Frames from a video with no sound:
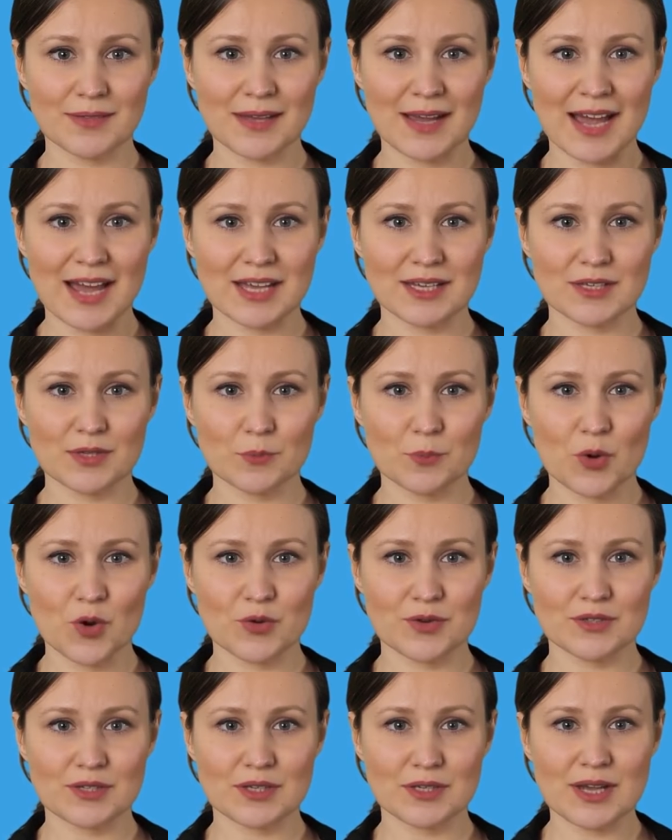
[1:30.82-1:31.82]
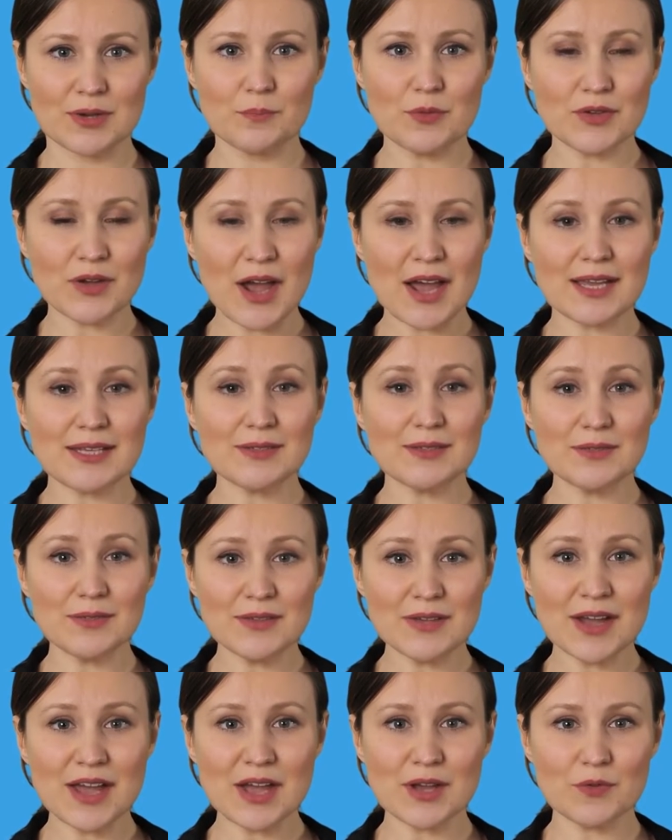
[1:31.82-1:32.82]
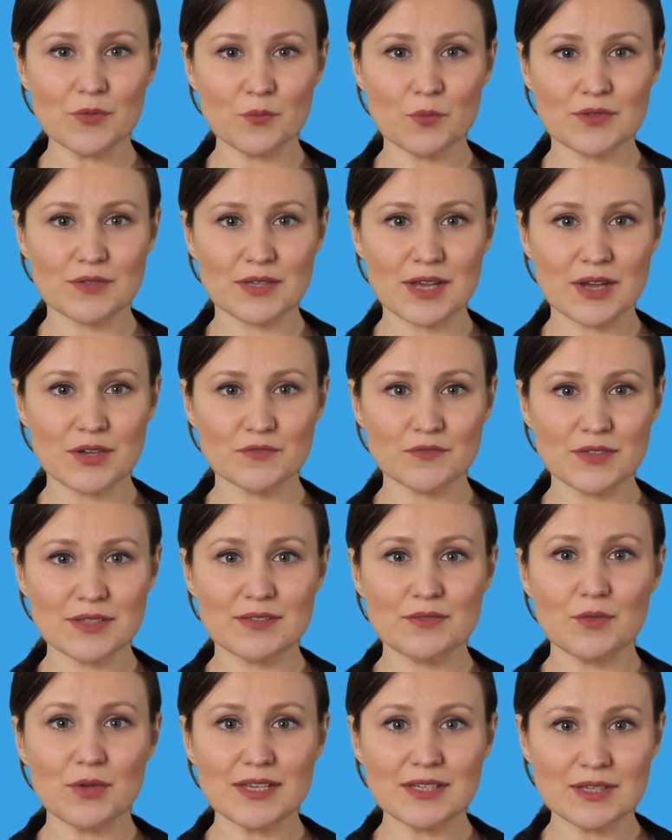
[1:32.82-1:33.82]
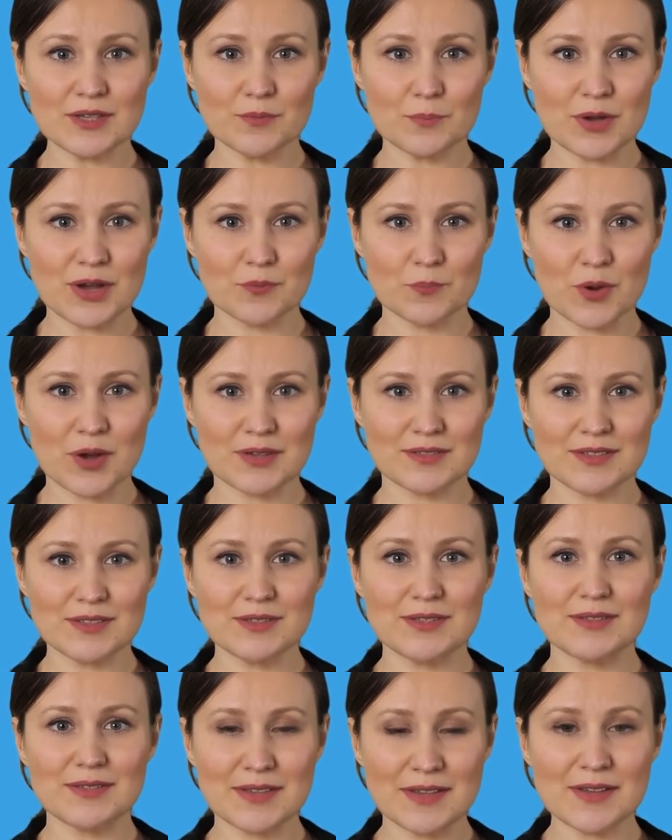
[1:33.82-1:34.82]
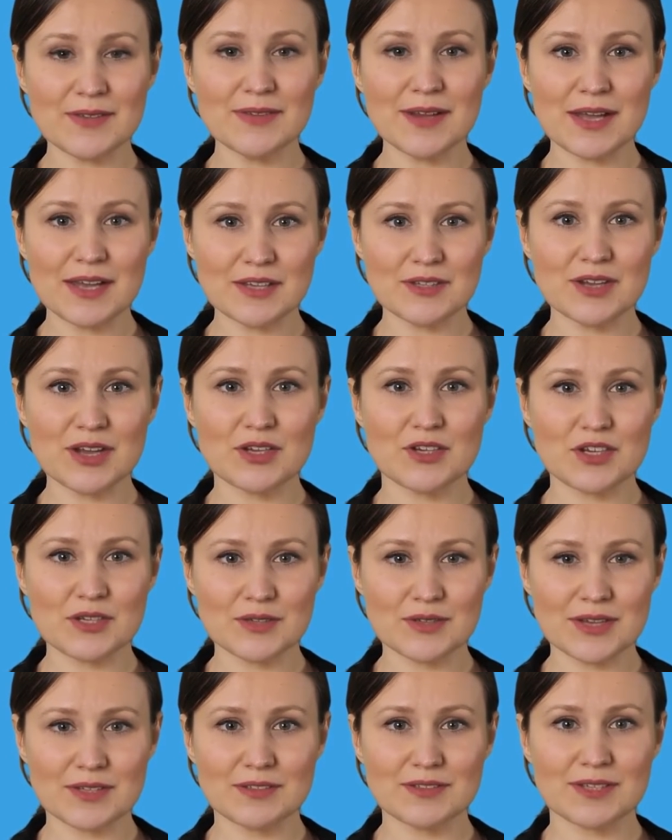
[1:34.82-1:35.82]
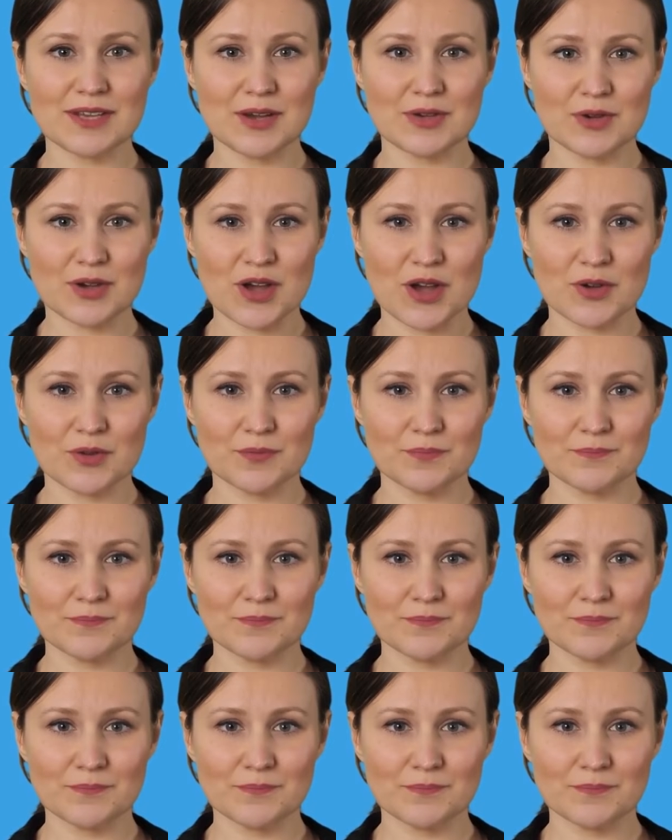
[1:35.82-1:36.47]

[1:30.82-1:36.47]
It is important to keep in mind, even with none of these risks being present, that addiction can still occur.